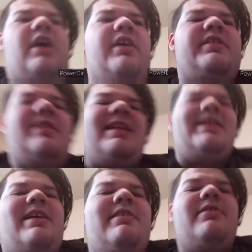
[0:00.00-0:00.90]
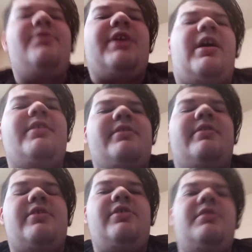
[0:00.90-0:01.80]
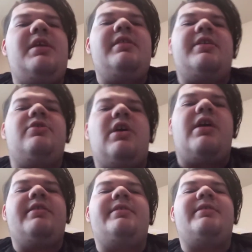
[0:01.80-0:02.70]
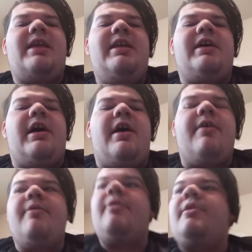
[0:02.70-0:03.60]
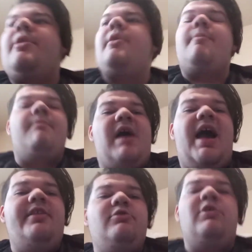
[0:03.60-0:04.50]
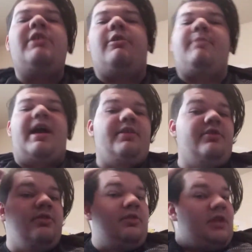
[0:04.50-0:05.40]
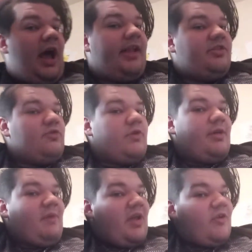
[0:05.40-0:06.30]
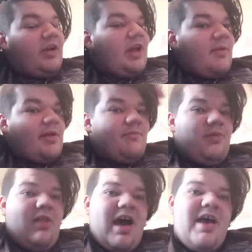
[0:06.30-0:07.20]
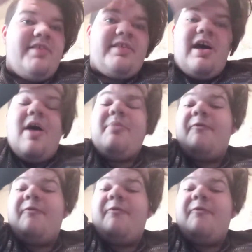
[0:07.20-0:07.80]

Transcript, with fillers: John Cena, John, do you think that John Cena might join or might not join My Hero Academia? Plus, uh,